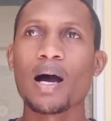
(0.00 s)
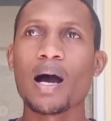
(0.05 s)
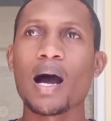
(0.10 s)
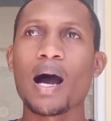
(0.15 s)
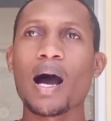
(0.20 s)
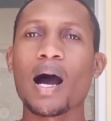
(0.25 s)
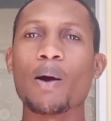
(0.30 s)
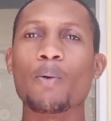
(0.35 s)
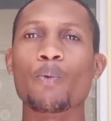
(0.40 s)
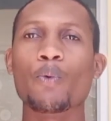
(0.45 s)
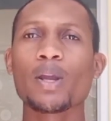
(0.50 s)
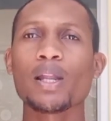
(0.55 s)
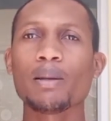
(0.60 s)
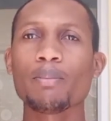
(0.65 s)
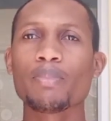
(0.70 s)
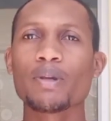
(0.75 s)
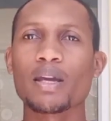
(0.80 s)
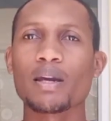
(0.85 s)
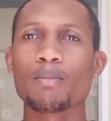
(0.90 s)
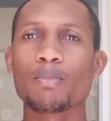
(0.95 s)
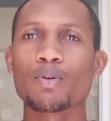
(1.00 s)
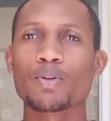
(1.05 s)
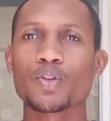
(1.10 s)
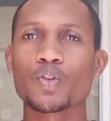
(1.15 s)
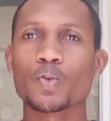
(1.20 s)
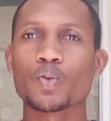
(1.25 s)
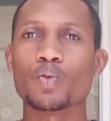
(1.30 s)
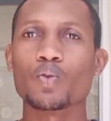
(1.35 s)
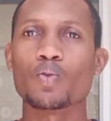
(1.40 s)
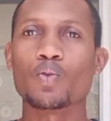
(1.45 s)
will be able
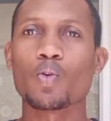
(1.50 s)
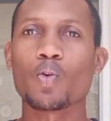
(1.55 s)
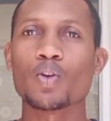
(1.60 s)
to